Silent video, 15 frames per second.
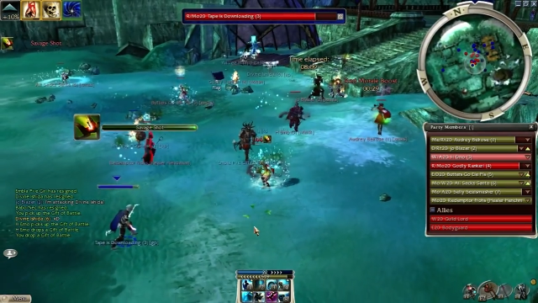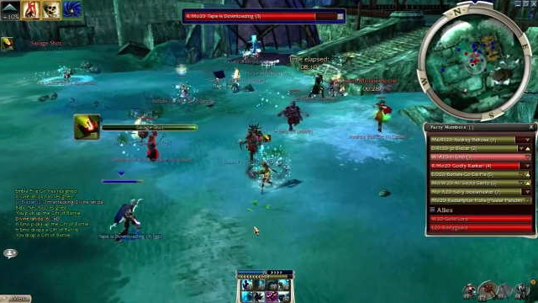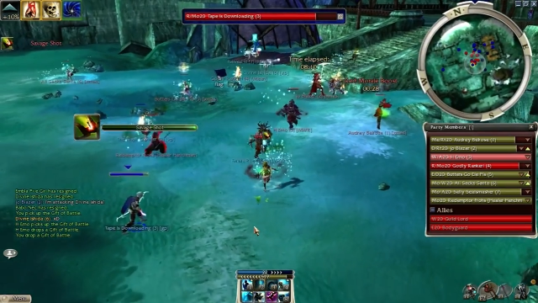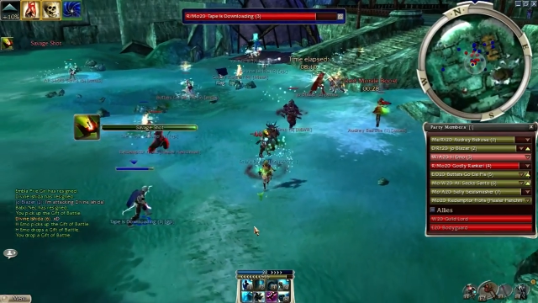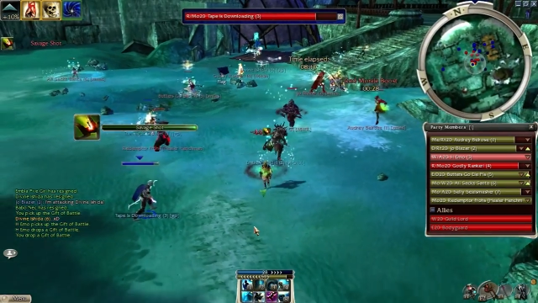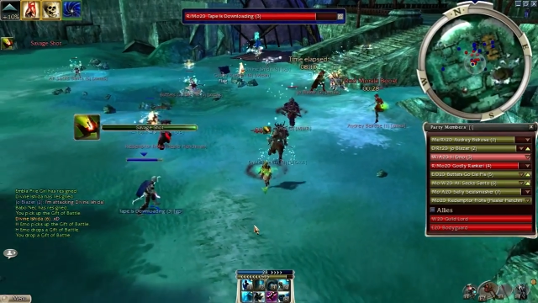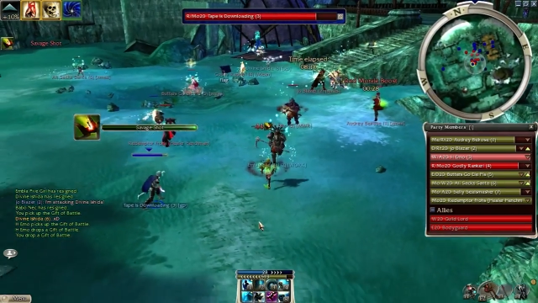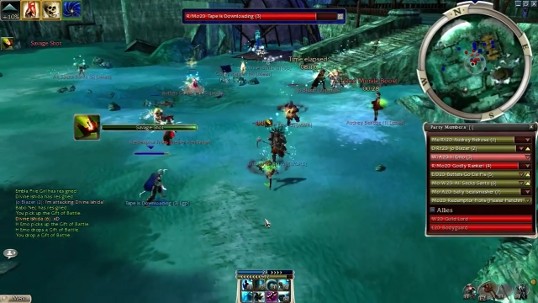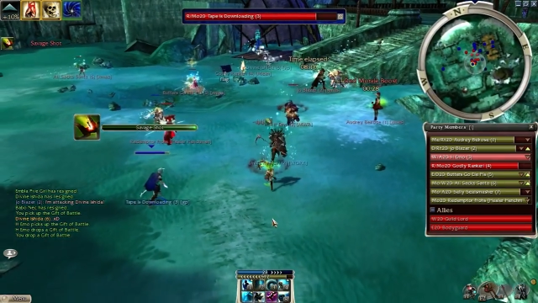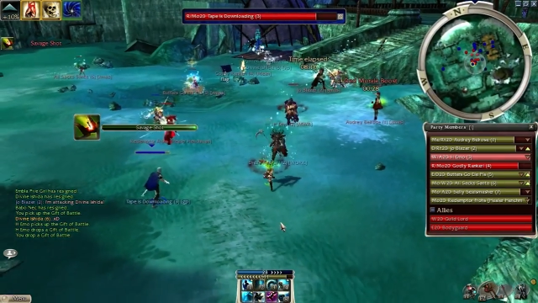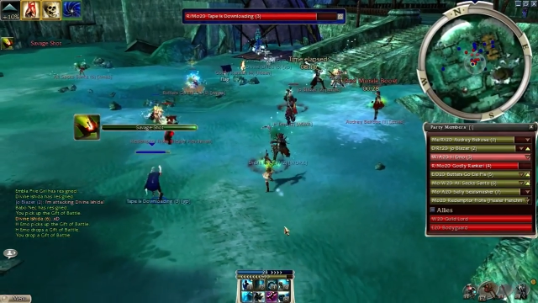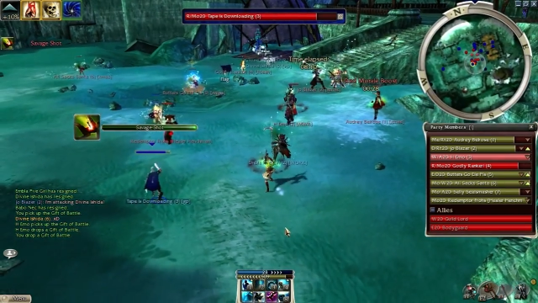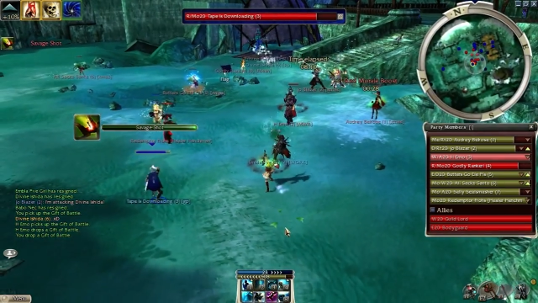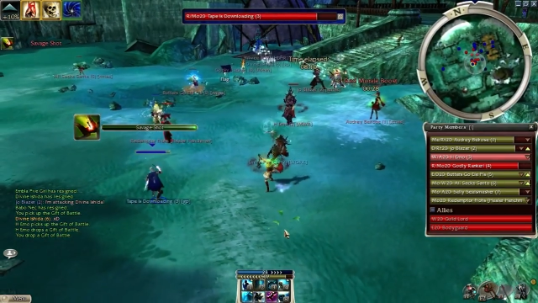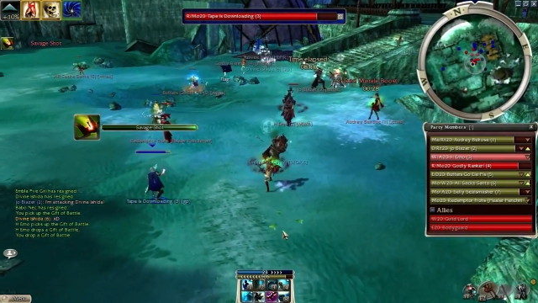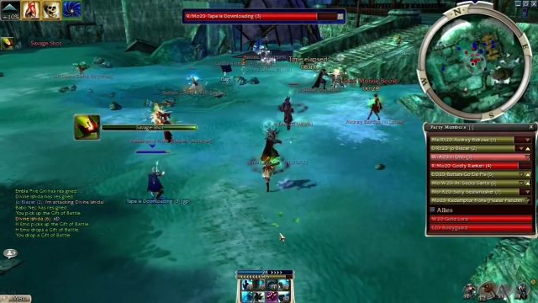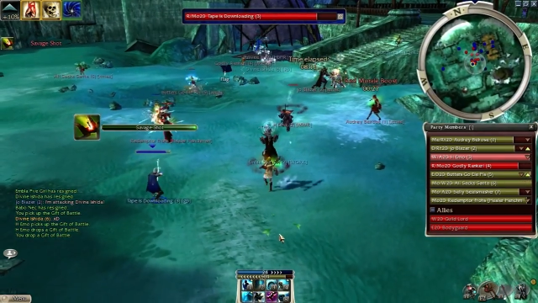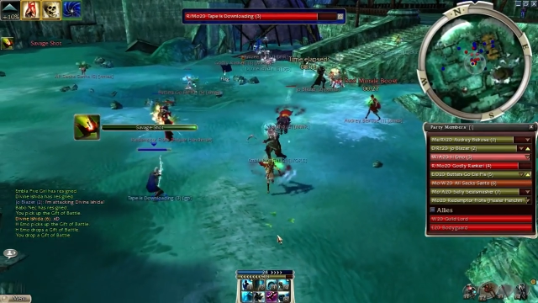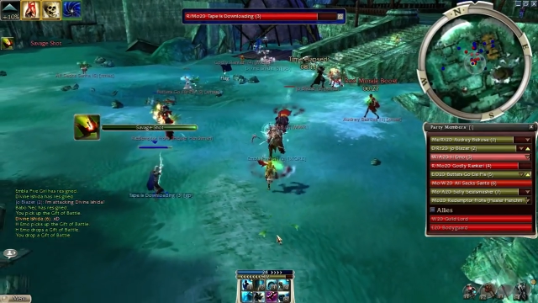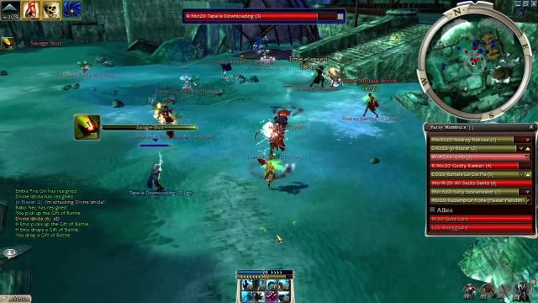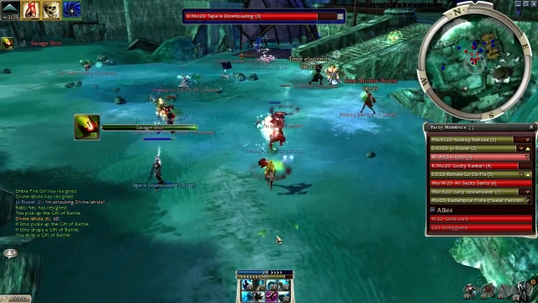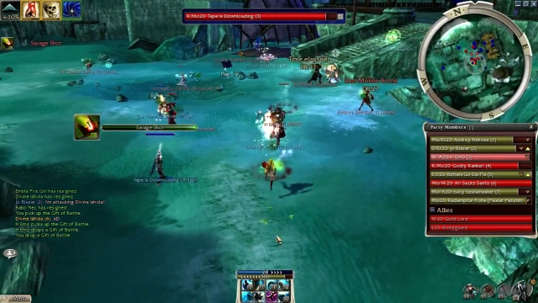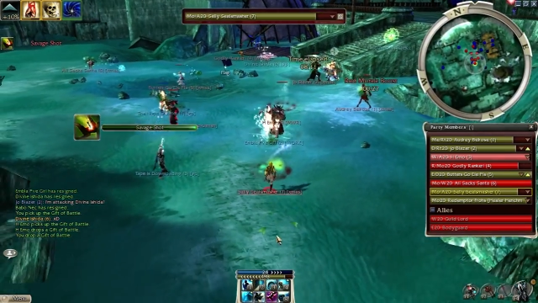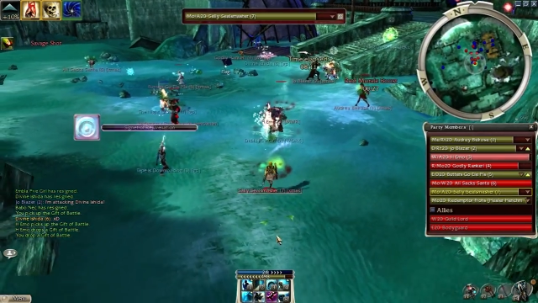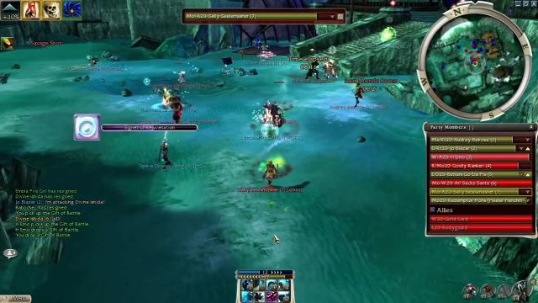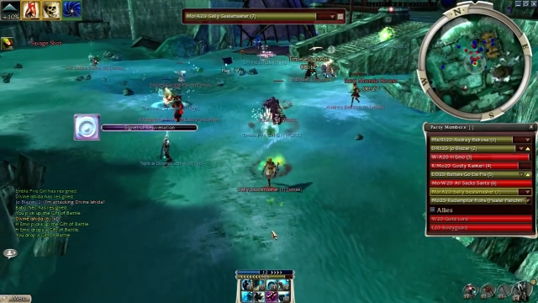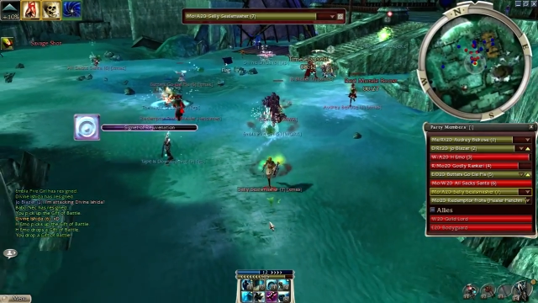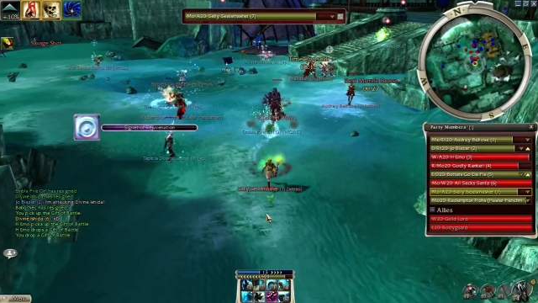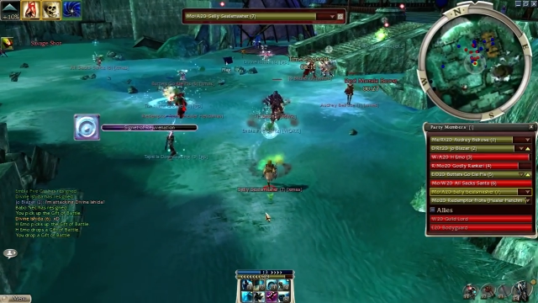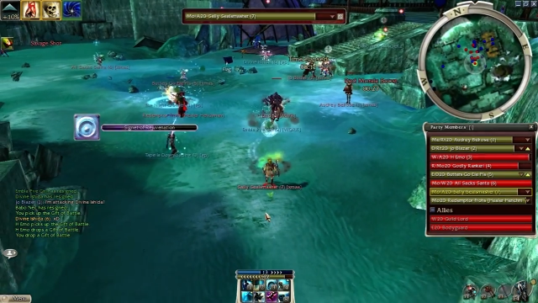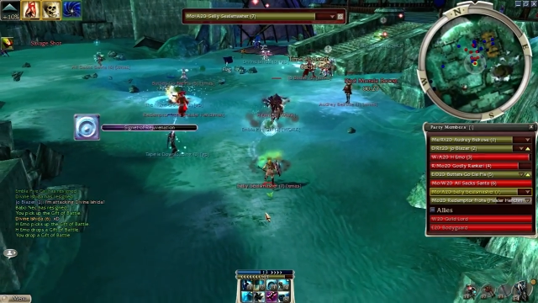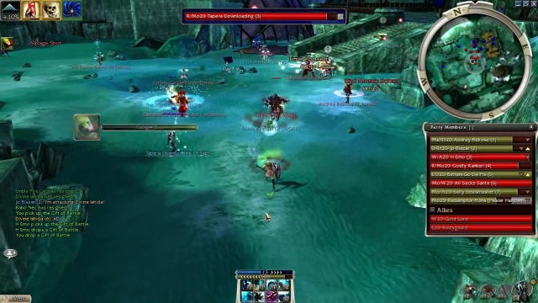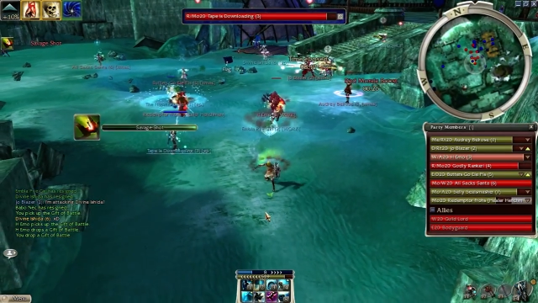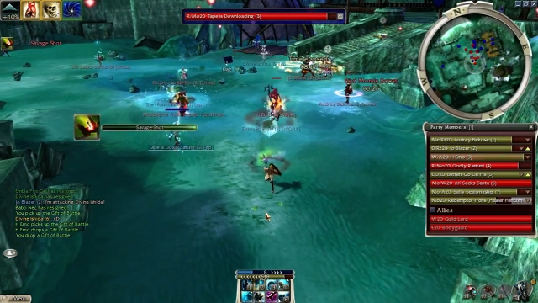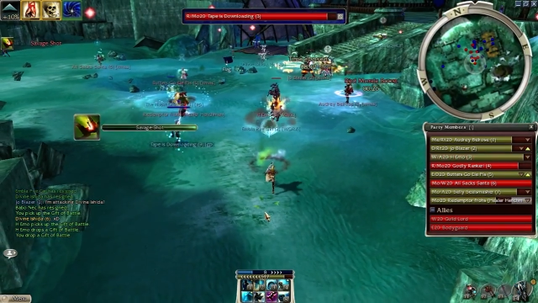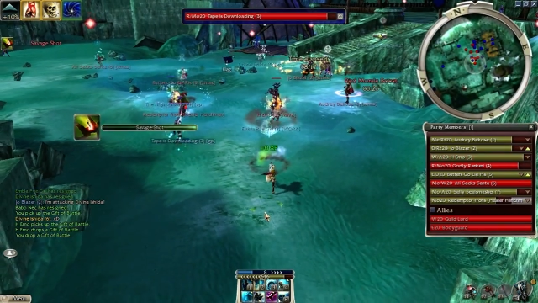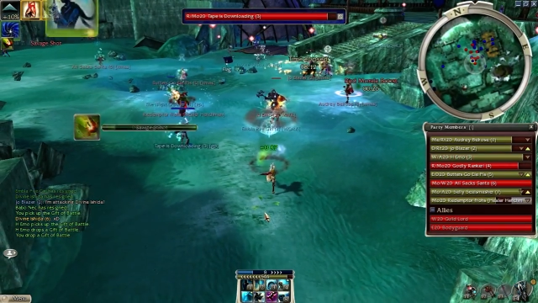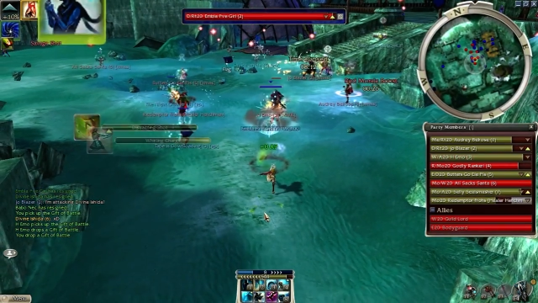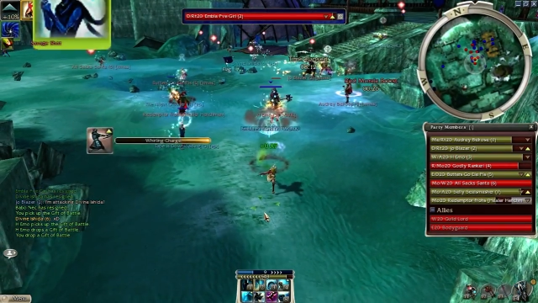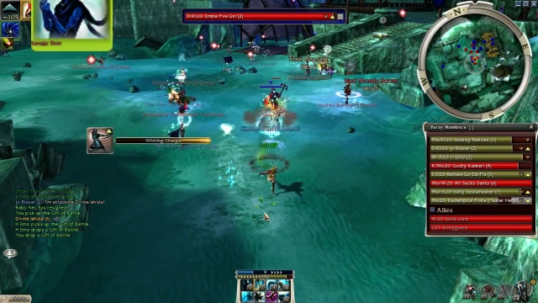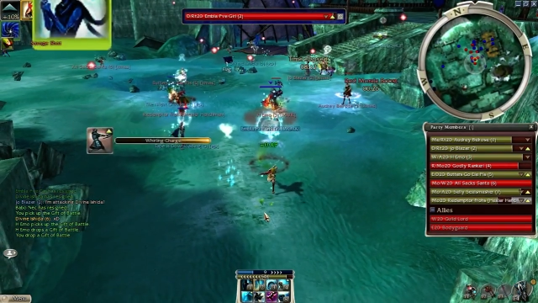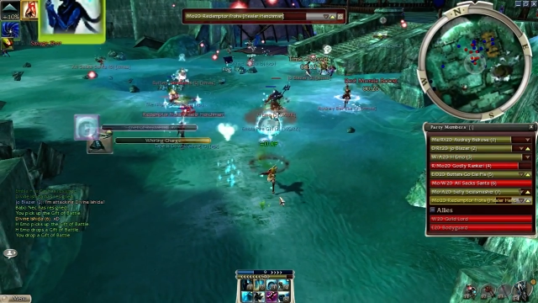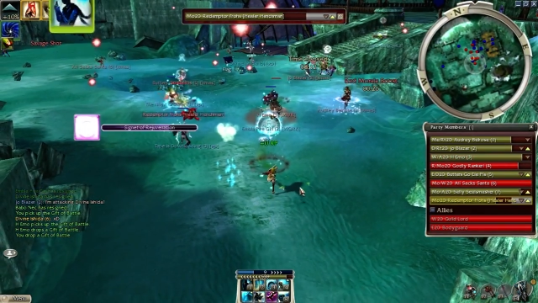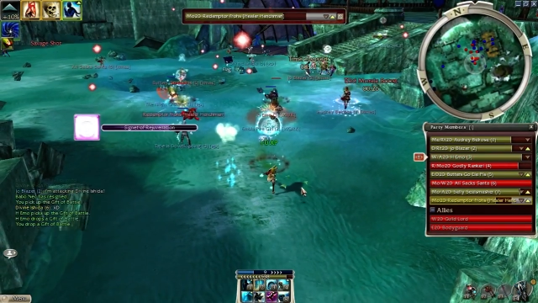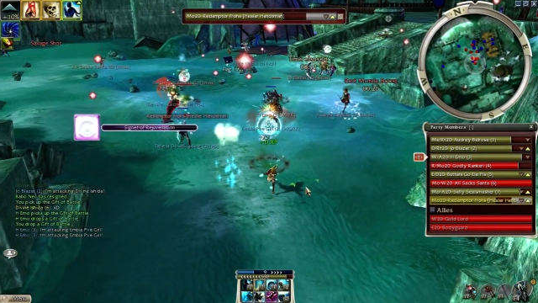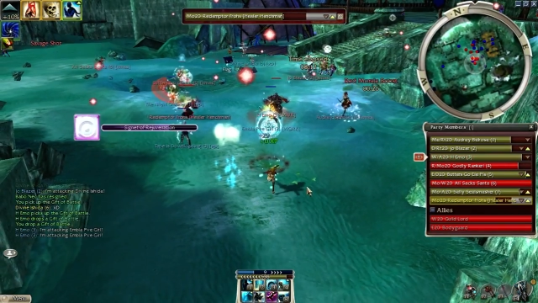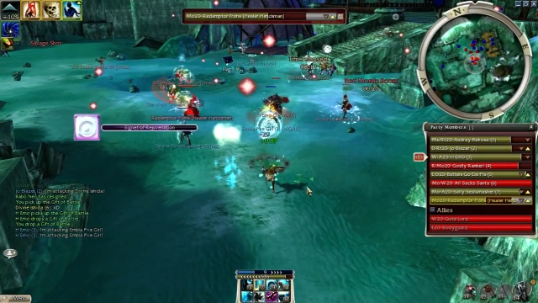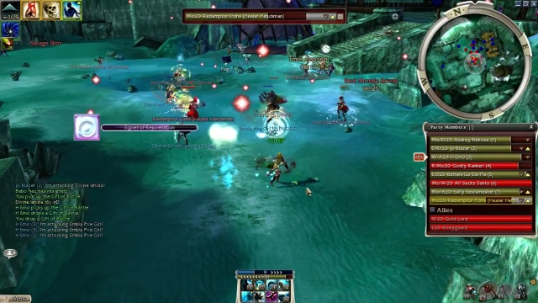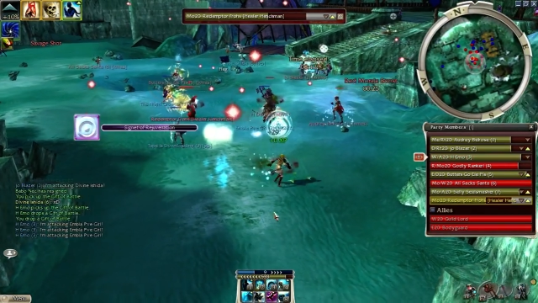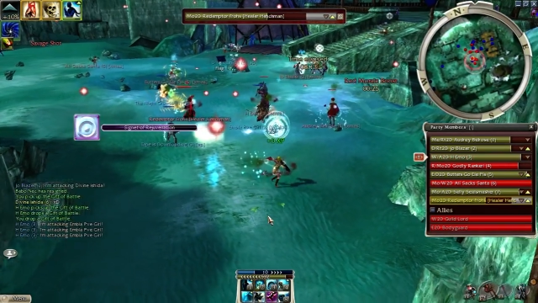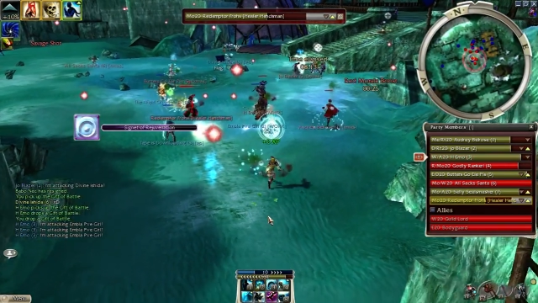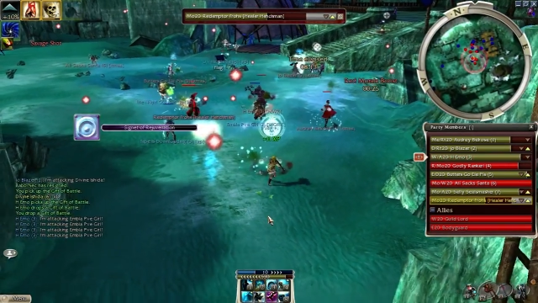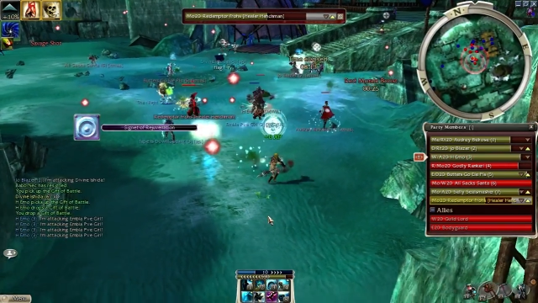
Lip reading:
(no speaker visible)